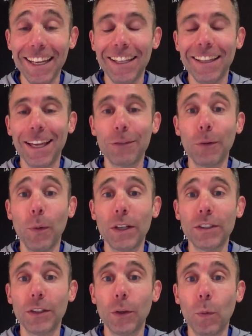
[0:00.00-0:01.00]
Thanks for
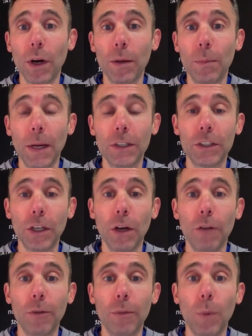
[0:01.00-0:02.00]
watching the WordPress
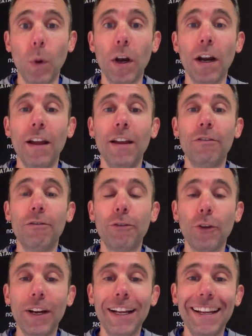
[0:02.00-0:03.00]
Show. For more
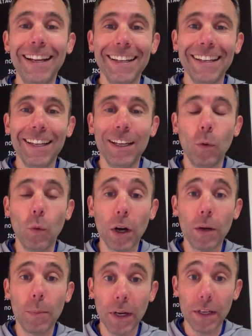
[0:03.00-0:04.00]
free
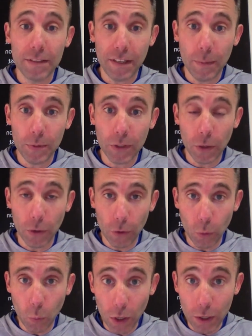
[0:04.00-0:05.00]
WordPress tips, go to
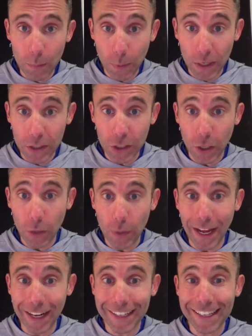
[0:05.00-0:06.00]

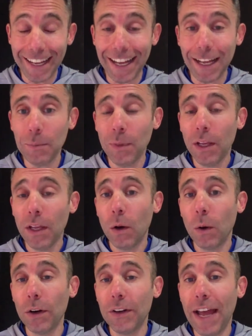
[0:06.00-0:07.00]
thewordpressshow.com
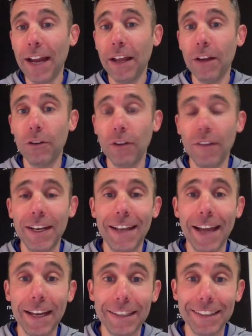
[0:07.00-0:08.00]
or
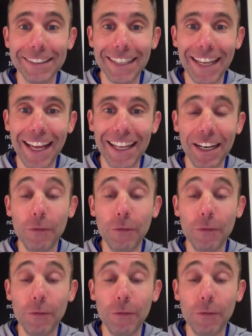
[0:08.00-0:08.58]
datadriven.design.